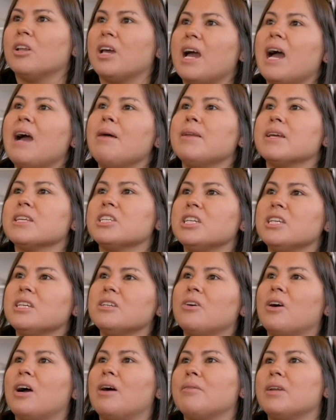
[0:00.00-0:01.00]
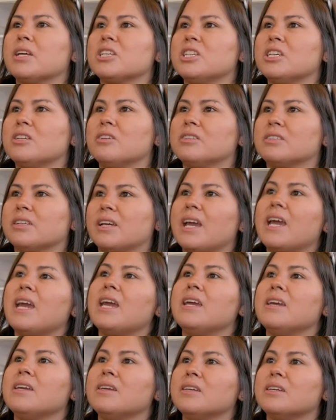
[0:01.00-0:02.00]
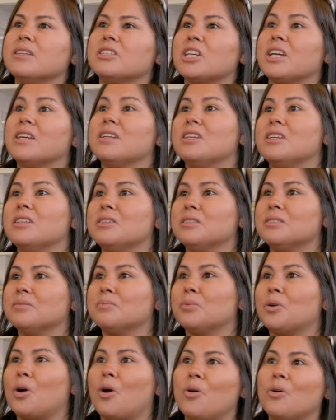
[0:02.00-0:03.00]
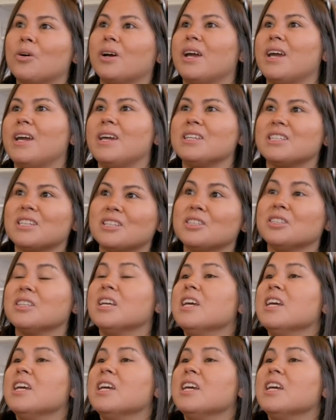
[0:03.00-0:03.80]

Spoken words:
habla chino, habla chino. Hey Chinese bro, hey Chinese.